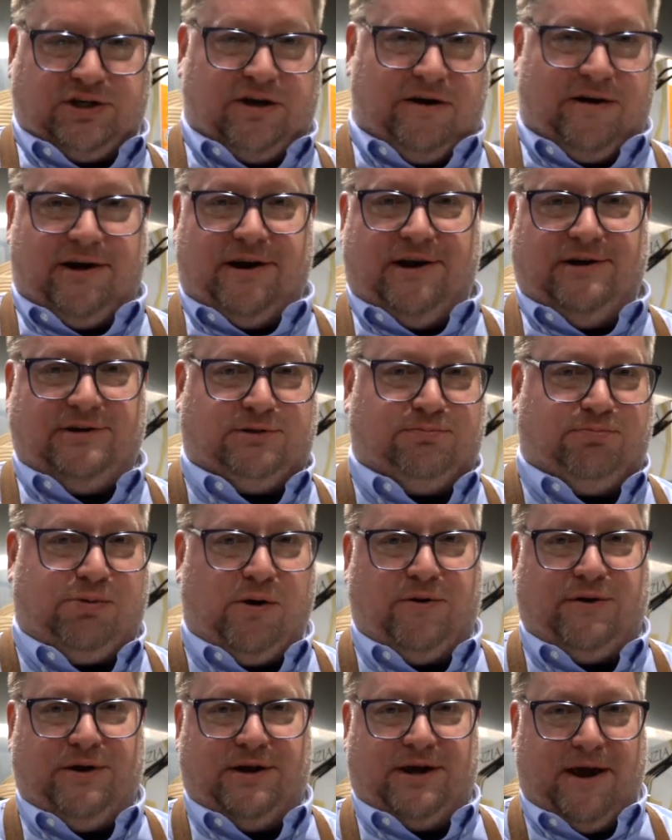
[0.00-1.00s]
area is
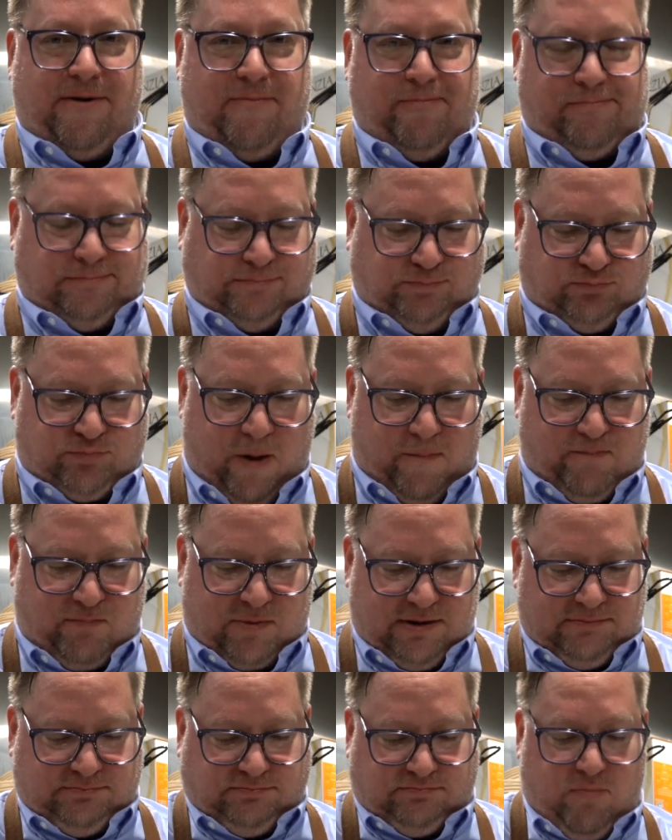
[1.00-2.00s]
prone to get
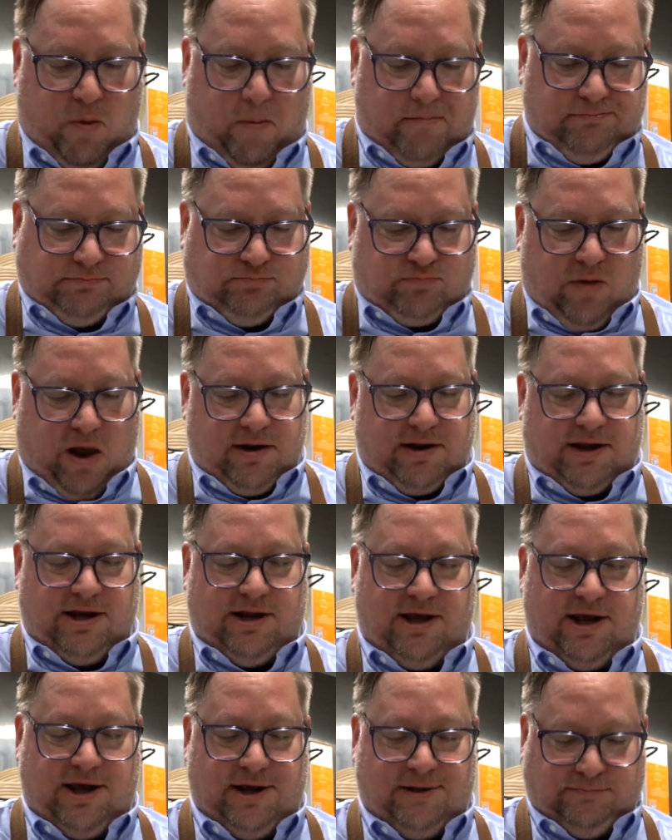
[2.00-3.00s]

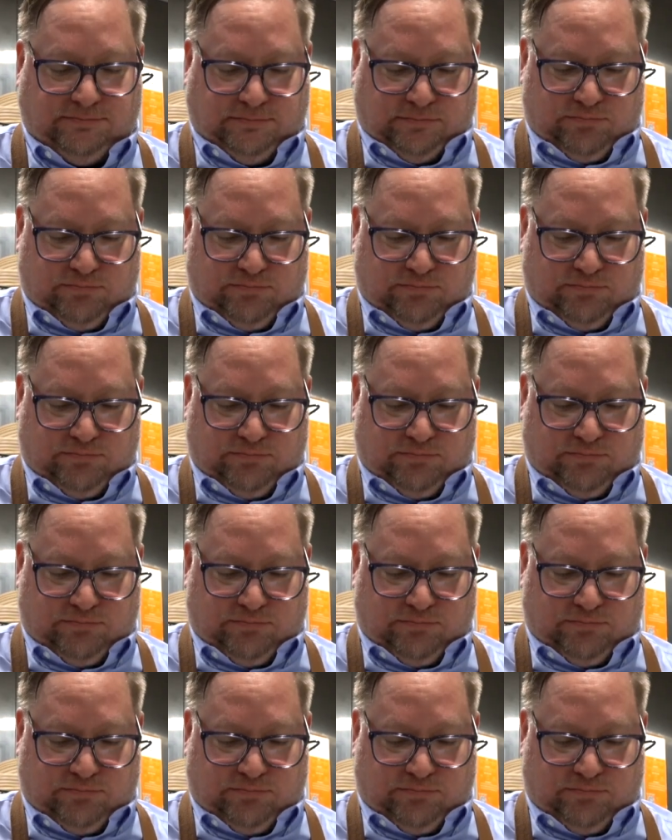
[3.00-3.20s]
hit.